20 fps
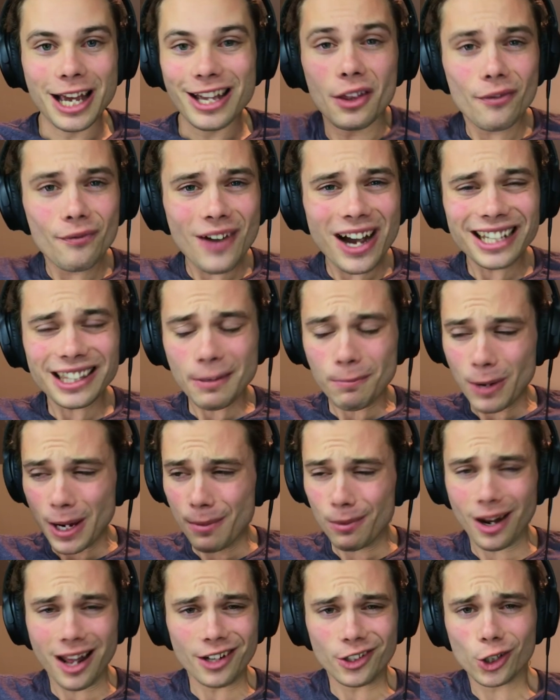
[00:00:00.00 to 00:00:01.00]
The fact that
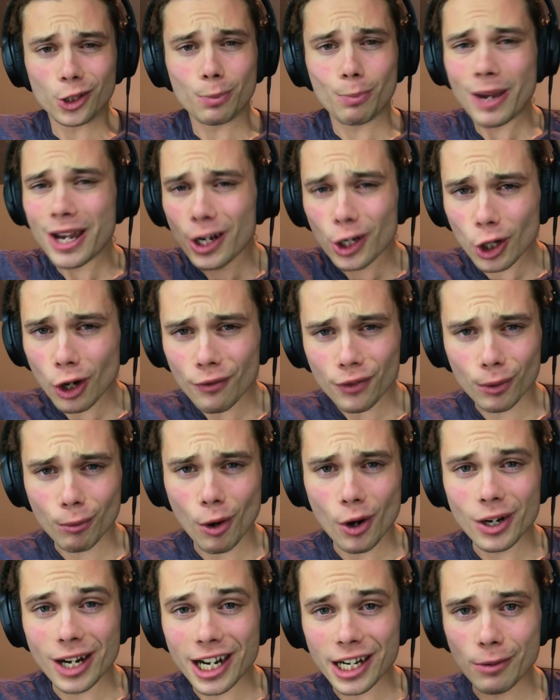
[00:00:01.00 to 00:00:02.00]
people aren't just pinging off the
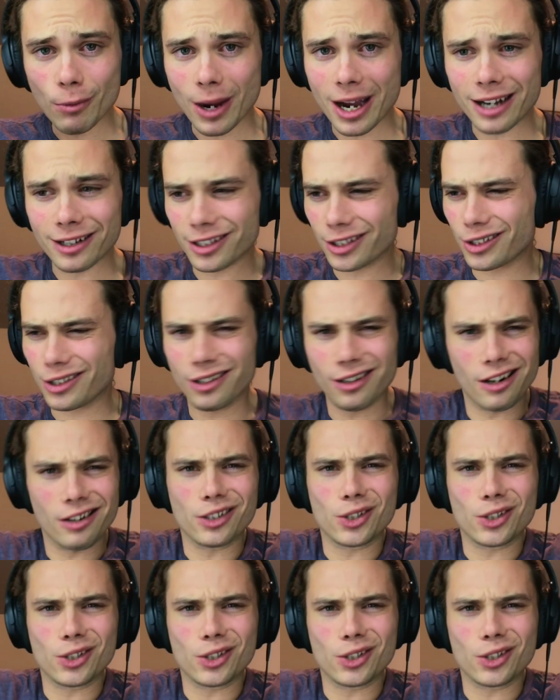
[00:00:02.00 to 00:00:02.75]
road anywhere, just,